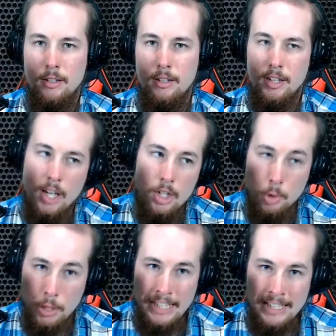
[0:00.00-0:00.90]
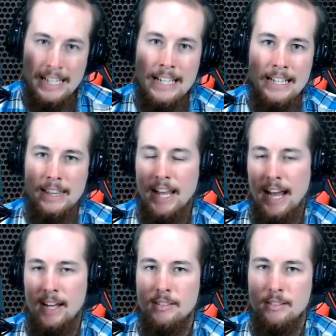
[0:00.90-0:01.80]
the country needed
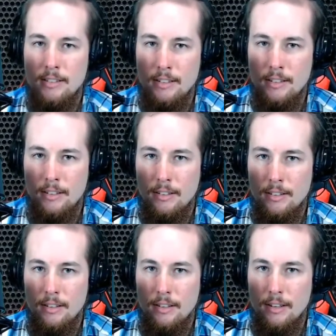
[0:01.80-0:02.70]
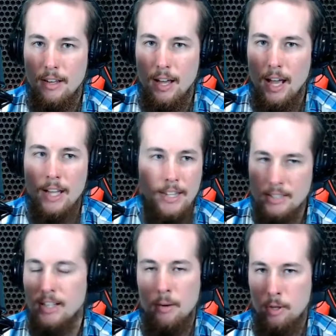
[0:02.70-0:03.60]
that. And
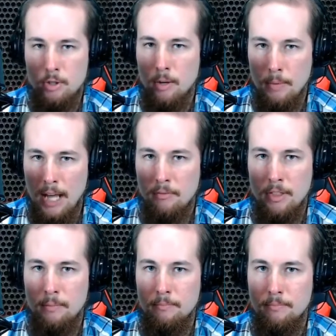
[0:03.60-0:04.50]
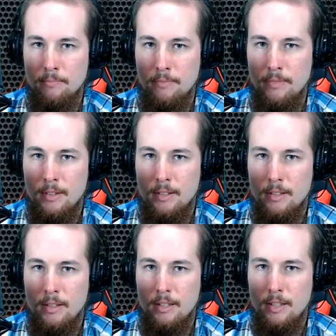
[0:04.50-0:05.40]
that's not what Trump gave them.
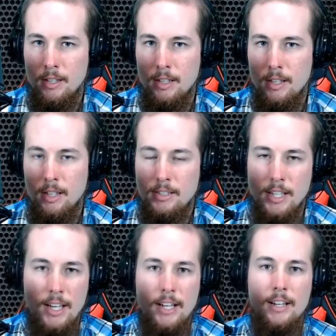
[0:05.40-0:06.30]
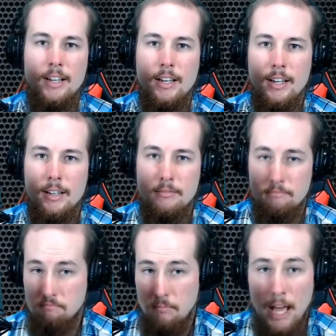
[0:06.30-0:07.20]
He said,
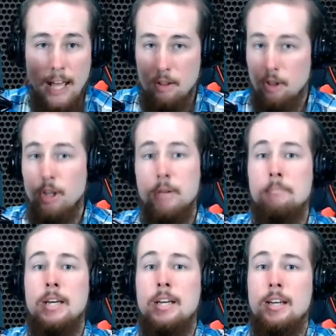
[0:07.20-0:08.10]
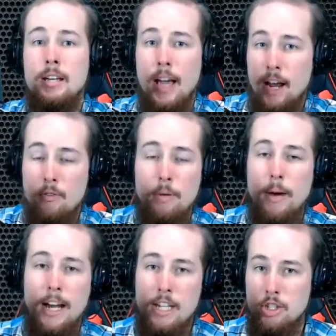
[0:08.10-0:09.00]
hey, look at me,
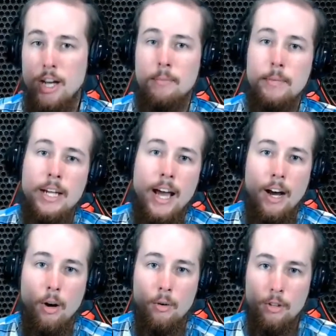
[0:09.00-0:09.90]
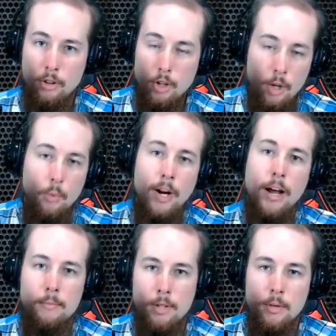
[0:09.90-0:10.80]
everybody, check me out, look at what
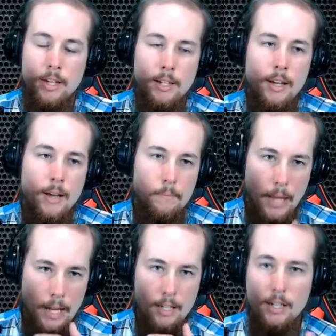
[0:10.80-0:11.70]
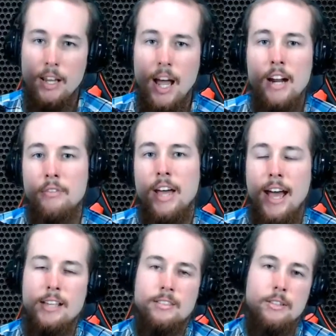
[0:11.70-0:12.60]
I'm doing. And a lot of it
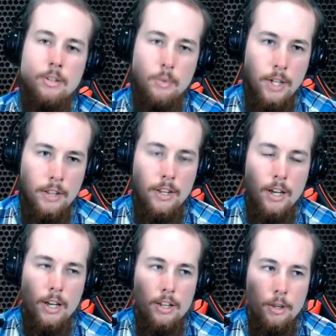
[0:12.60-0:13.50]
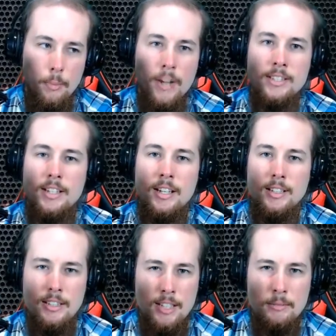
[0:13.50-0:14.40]
has to do with the
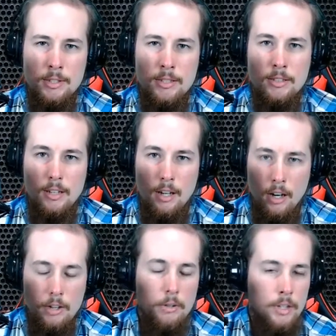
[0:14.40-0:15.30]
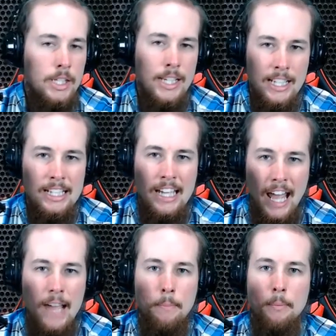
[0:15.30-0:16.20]
president seems utterly
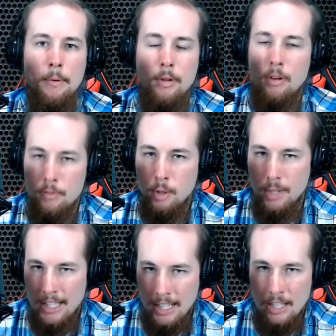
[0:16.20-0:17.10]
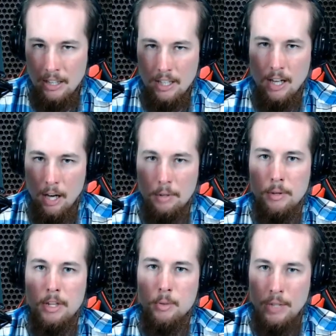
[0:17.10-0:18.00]
incapable of doing anything other
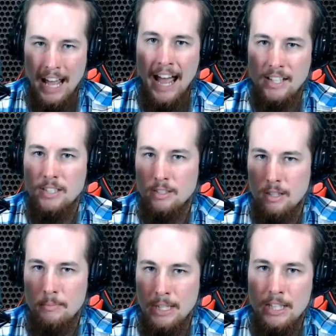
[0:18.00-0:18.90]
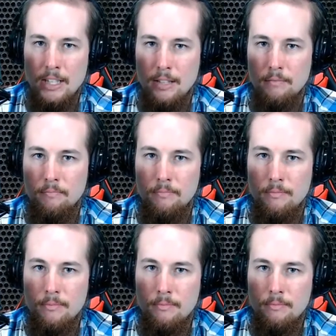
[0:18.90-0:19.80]
than reacting to the media.
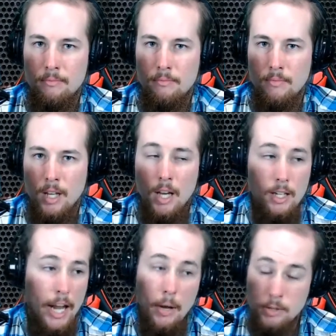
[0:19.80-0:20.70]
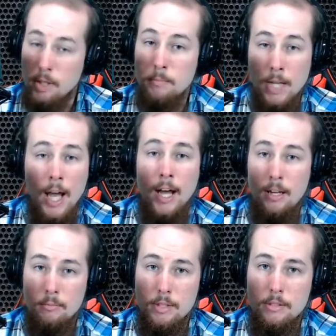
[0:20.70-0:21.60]
Now,
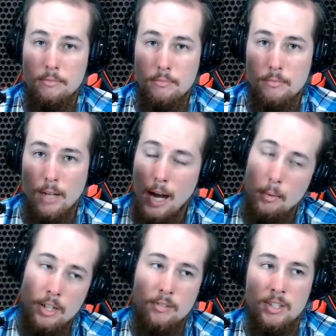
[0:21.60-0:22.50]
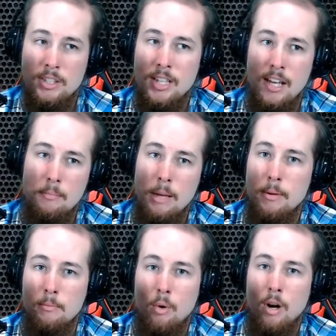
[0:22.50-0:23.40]
sometimes, I would even say maybe
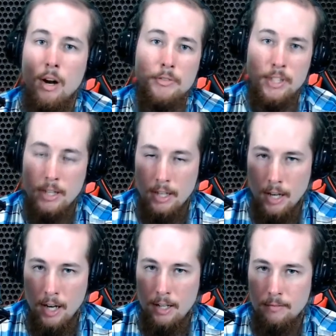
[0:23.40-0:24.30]
more often than not,